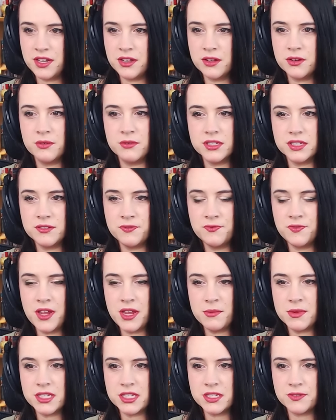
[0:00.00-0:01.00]
who is
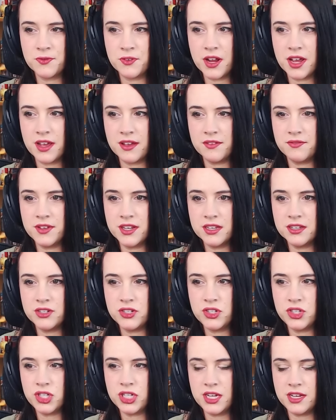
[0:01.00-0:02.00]
famous for having
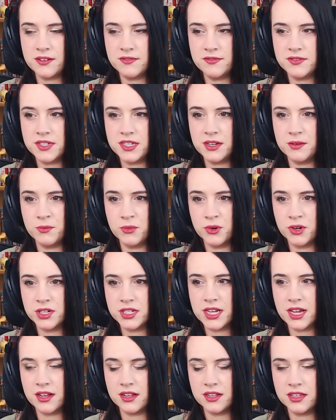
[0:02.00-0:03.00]
achieved
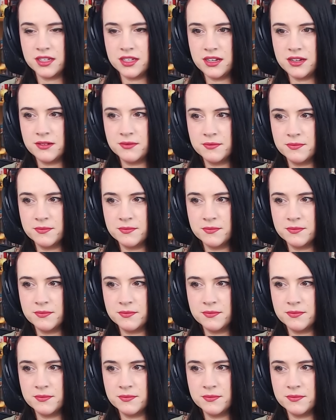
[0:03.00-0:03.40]
immortality.